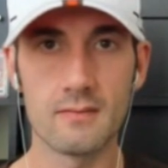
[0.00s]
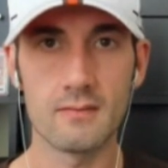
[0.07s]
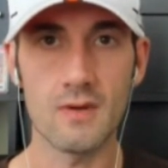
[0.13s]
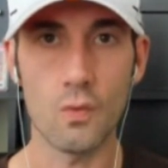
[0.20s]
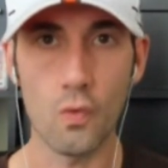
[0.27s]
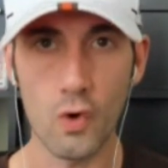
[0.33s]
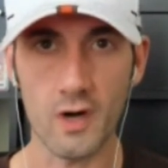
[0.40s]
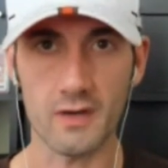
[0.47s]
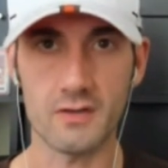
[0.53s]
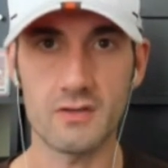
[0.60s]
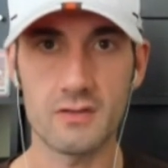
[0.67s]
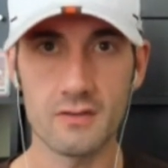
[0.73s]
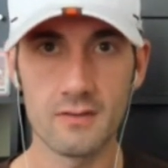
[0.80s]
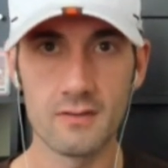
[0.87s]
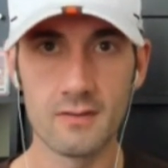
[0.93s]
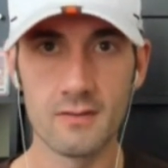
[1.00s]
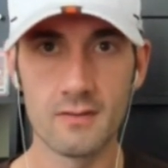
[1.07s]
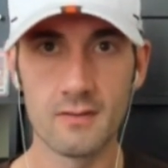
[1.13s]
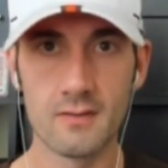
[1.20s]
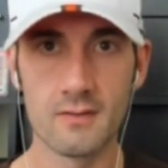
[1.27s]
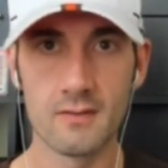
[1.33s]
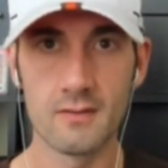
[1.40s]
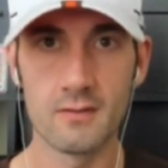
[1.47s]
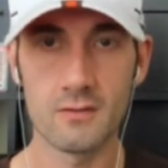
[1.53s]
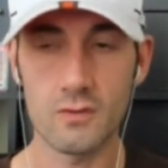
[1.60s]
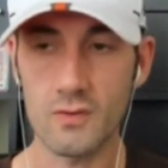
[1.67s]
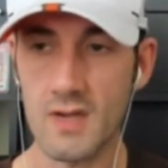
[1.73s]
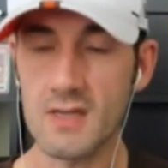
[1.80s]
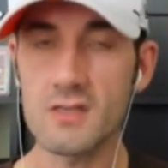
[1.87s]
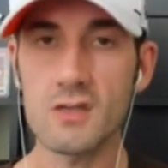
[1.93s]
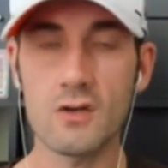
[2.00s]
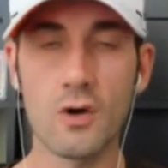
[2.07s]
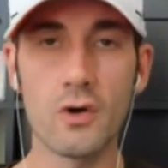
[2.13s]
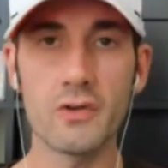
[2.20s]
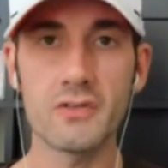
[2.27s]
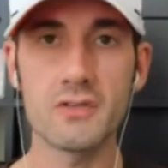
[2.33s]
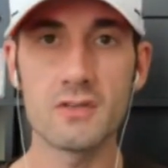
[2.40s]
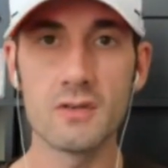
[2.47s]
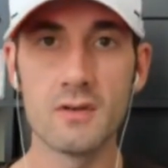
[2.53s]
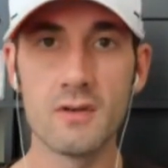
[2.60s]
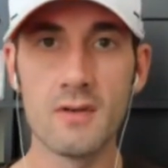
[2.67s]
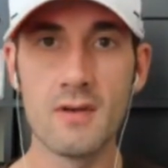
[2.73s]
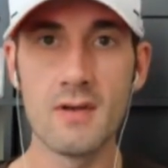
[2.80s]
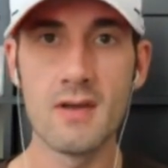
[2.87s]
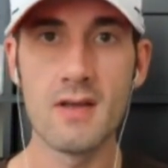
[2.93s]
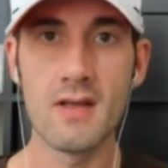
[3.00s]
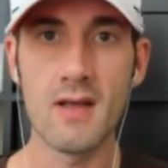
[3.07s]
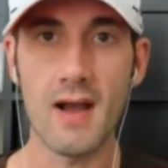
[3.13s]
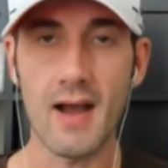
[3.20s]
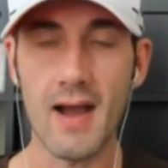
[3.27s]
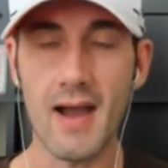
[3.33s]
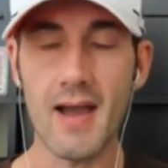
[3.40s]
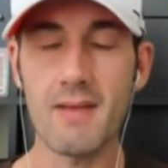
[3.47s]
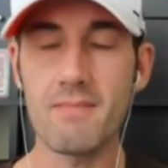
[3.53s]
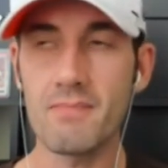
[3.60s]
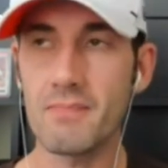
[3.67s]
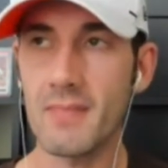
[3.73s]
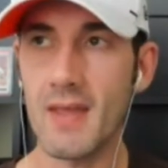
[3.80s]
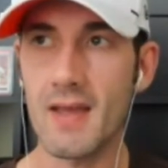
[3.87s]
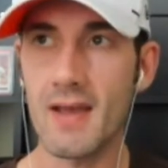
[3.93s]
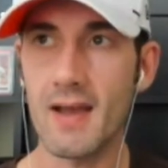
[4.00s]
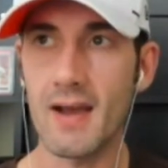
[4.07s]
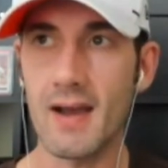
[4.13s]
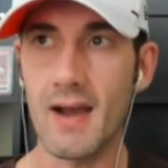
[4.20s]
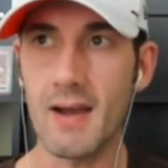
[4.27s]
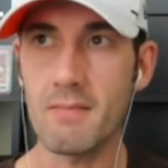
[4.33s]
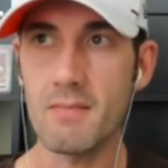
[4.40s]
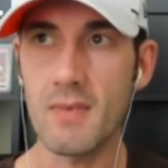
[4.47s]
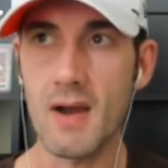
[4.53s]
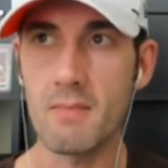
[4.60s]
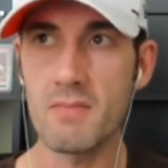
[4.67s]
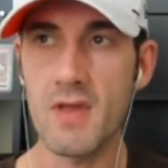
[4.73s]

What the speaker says: It works. So against the Colts, I'm